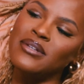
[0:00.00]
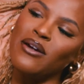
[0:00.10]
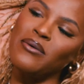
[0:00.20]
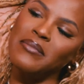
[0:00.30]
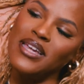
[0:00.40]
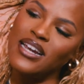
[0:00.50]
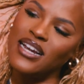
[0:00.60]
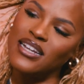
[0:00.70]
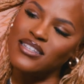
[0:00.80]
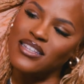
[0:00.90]
I don't mean it
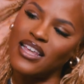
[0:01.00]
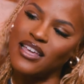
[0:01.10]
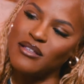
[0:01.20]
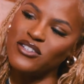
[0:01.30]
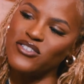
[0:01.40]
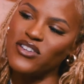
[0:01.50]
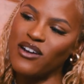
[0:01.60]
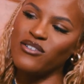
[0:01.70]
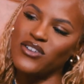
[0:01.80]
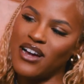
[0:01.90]
as like, I
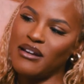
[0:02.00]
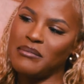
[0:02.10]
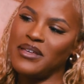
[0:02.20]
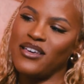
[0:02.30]
don't try to be